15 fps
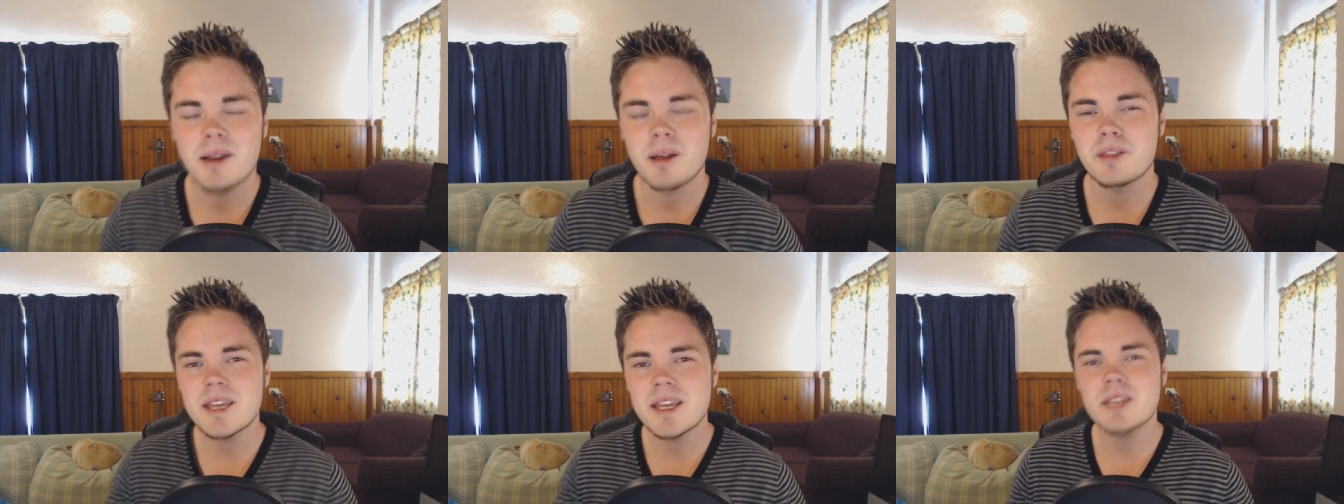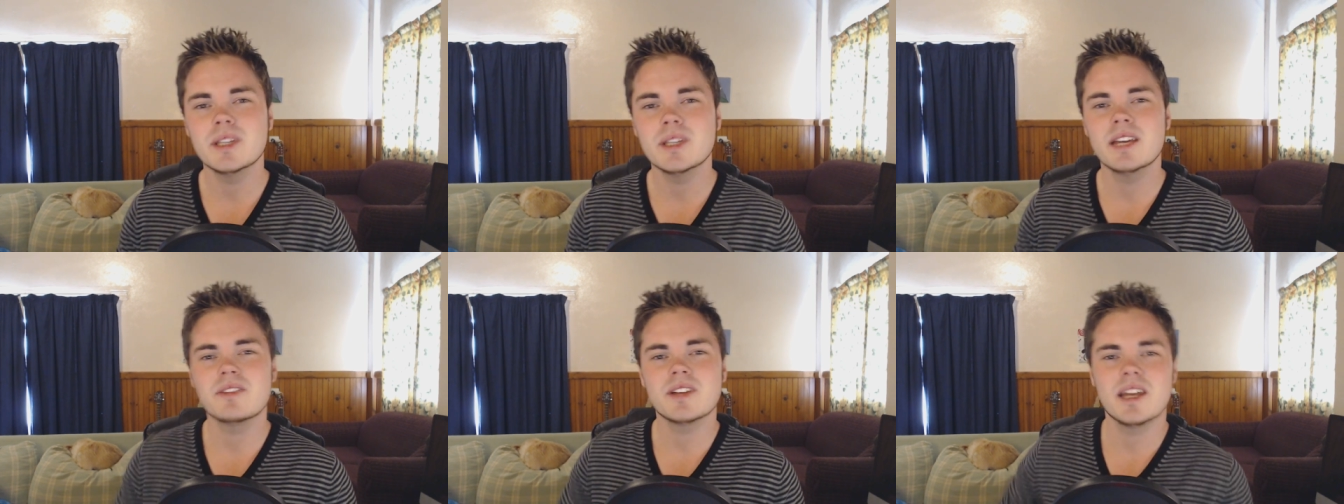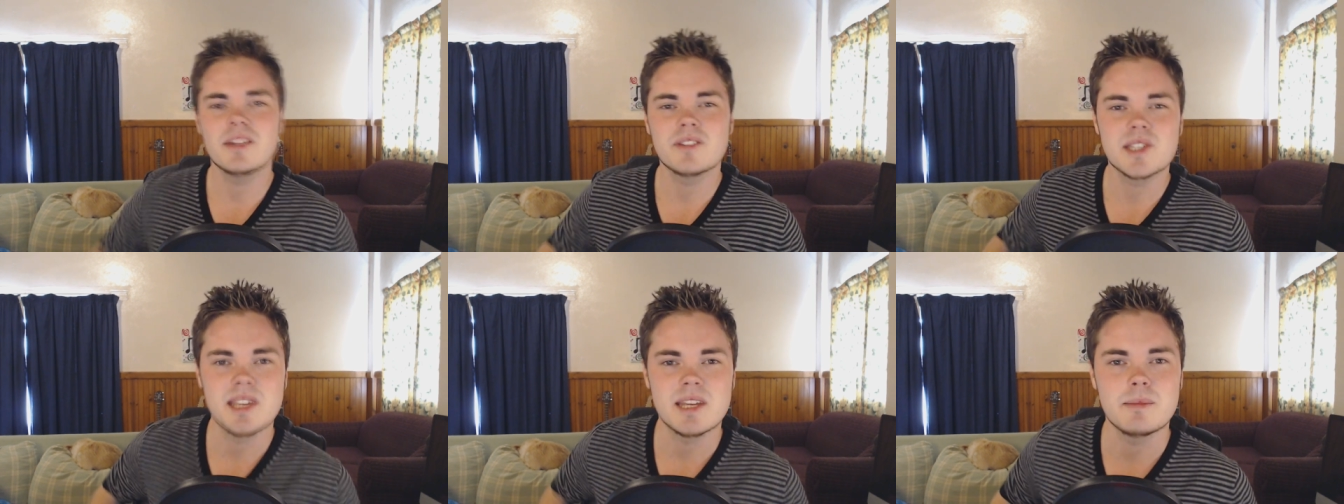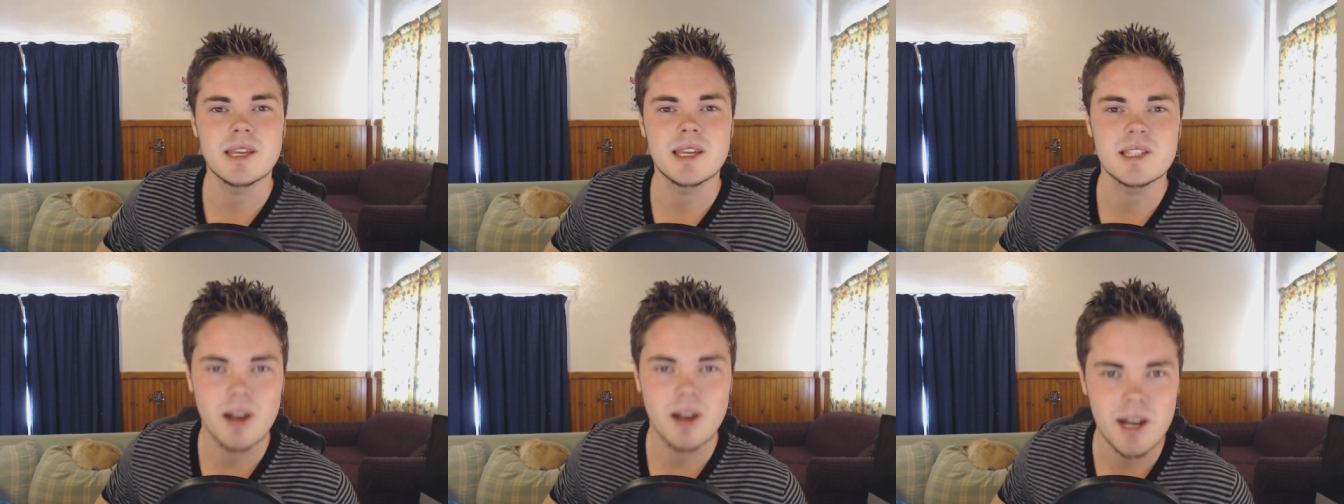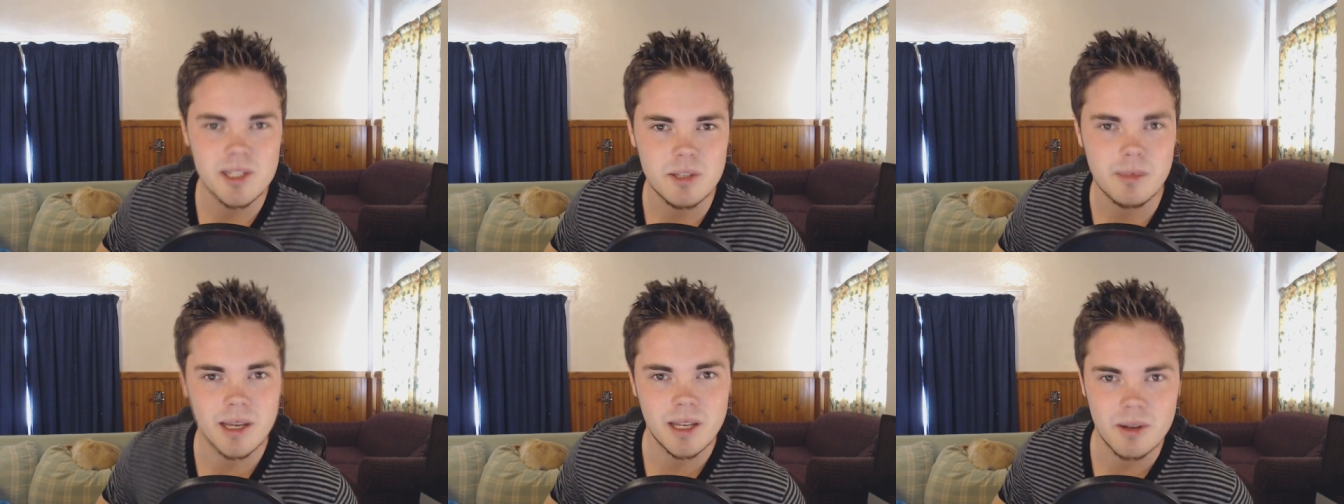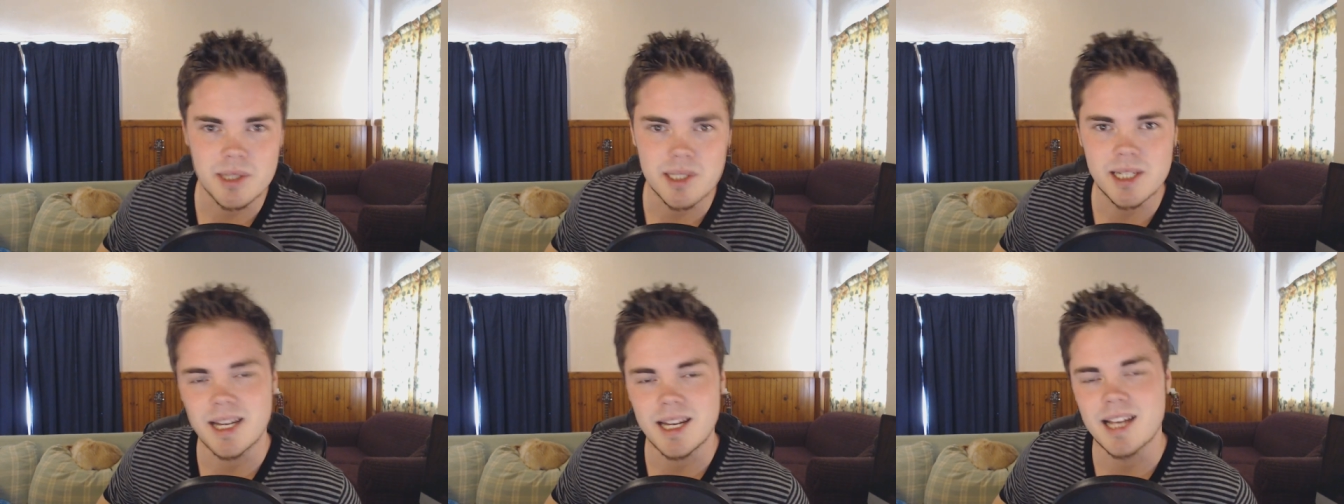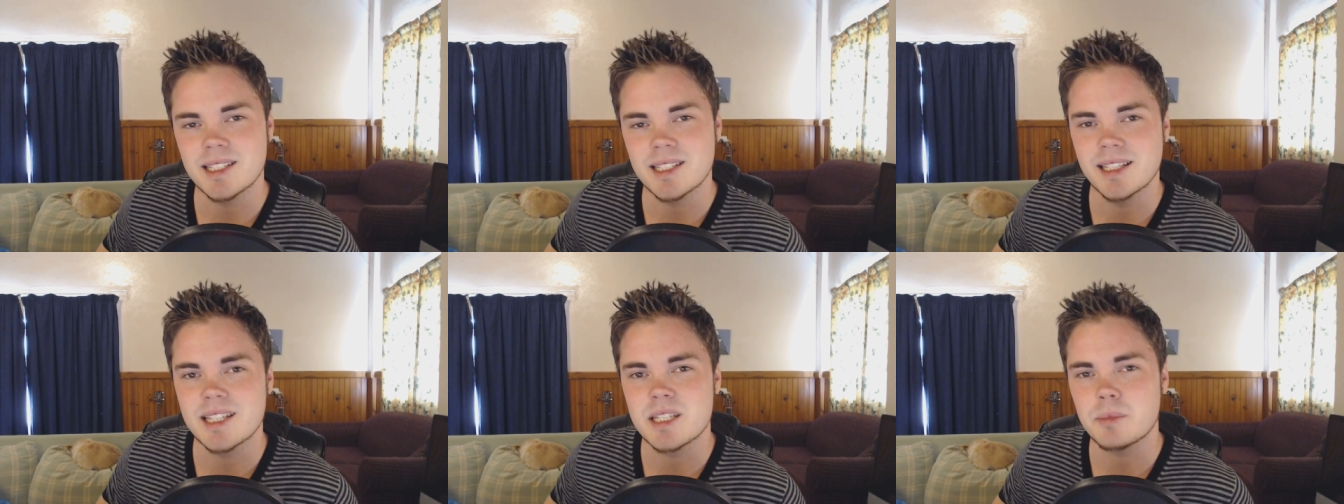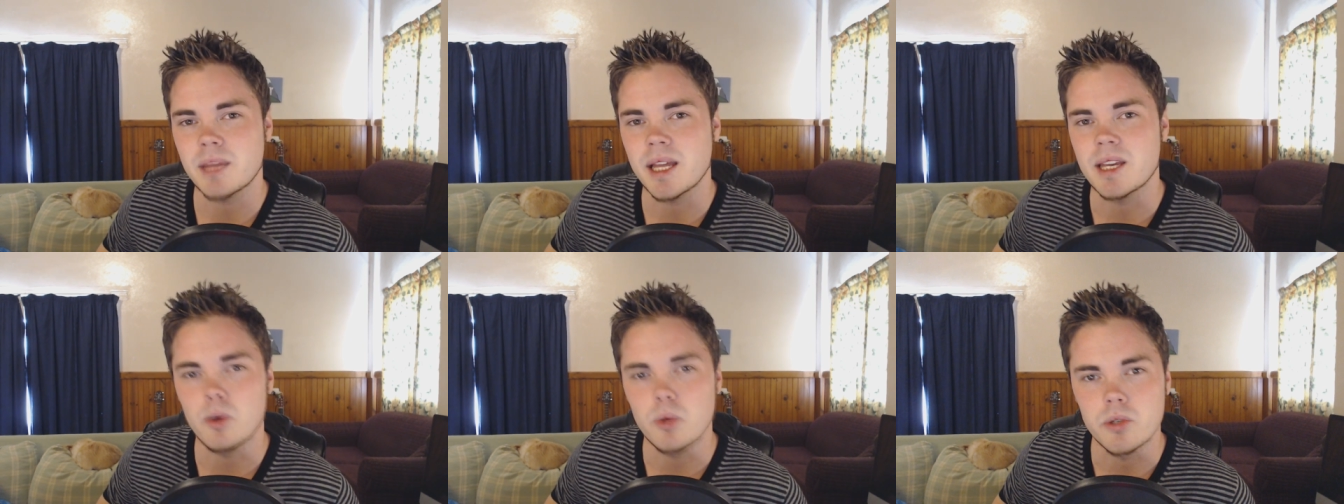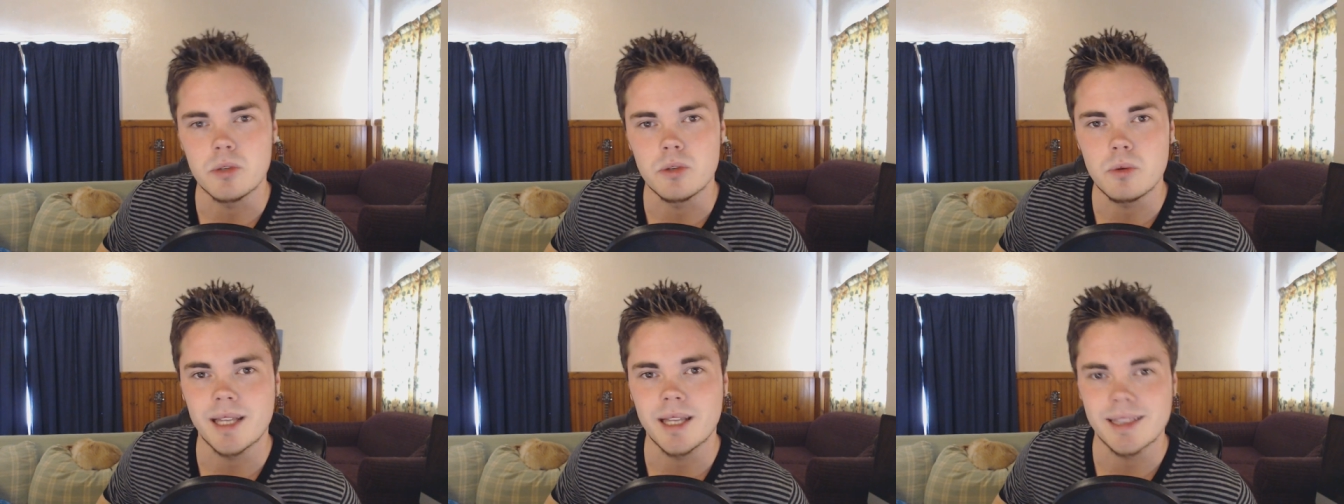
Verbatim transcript: I think you'll never ever see me title my content as a Let's Play or do